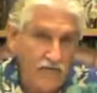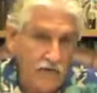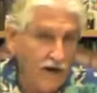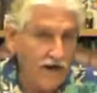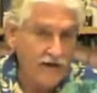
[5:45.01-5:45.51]
of
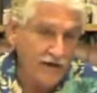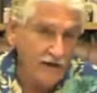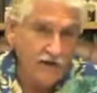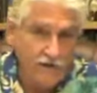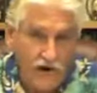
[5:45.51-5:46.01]
what a
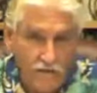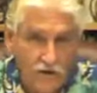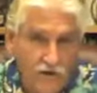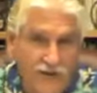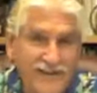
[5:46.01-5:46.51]
dairy
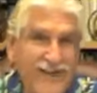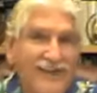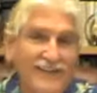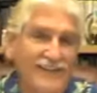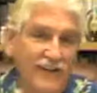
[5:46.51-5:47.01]
farmer looks
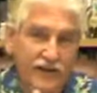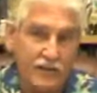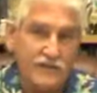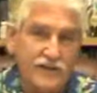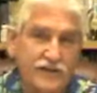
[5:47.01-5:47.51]
like in their
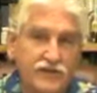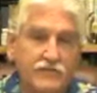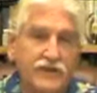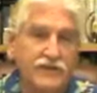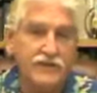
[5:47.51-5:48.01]
lymph
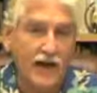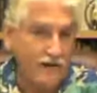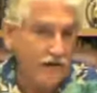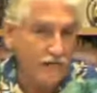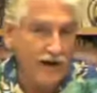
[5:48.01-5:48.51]
systems
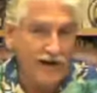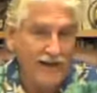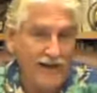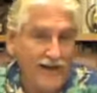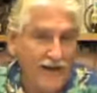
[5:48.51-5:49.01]
inside their
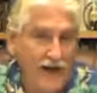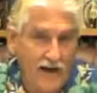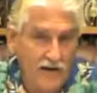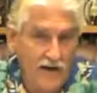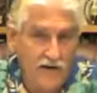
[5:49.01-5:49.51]
body and a
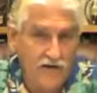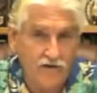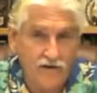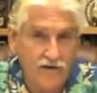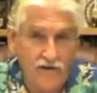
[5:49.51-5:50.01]
non-dairy
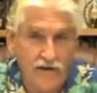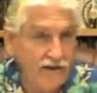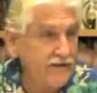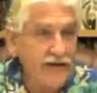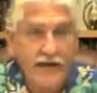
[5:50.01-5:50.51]
drinker, and
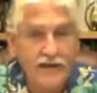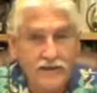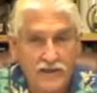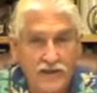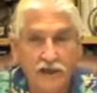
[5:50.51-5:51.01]
it's,
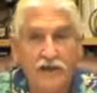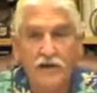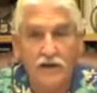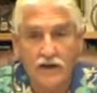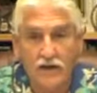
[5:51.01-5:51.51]
it's
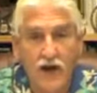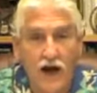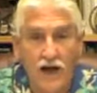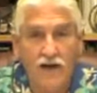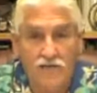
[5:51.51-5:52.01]
literally
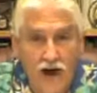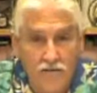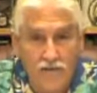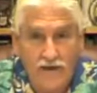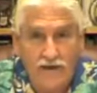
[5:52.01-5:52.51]

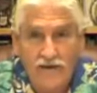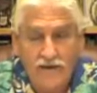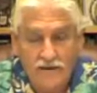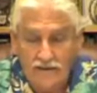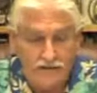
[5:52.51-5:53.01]
eye-dropping.
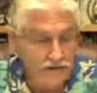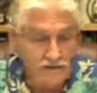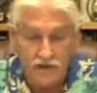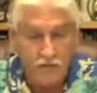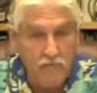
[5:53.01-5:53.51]
It's
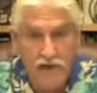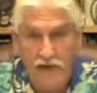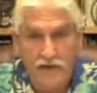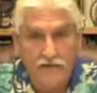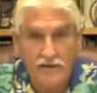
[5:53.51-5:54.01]
just
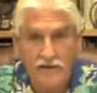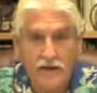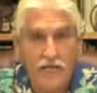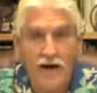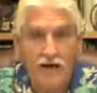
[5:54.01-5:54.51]
amazing
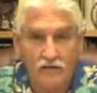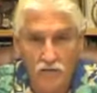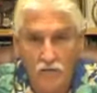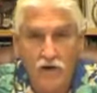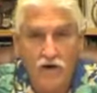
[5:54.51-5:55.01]
the amount of
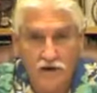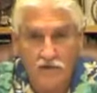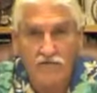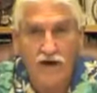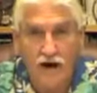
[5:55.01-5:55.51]
work
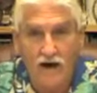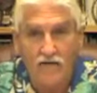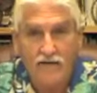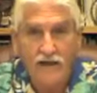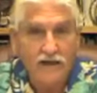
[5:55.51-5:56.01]
involved